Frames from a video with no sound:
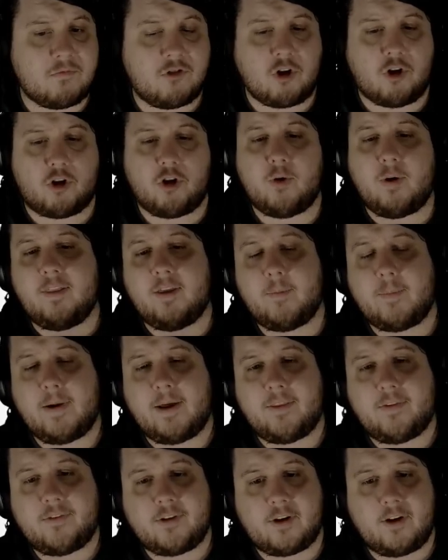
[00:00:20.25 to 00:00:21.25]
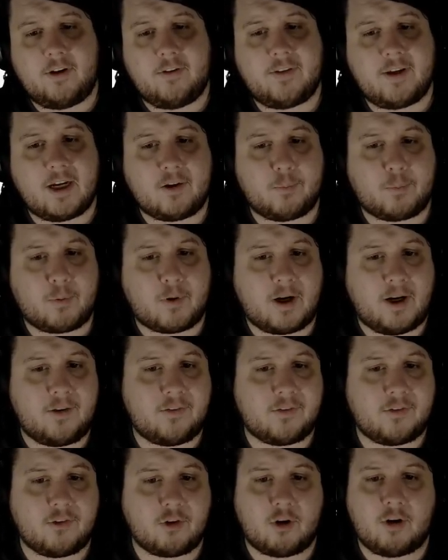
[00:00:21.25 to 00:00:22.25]
Don't know anything about the Series X
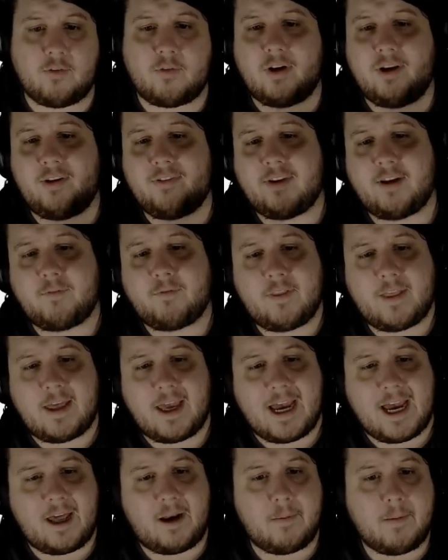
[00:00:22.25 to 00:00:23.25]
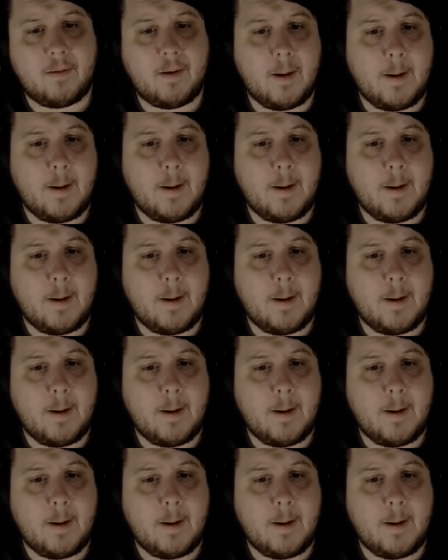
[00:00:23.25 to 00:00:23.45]
price. Don't have the release date for that.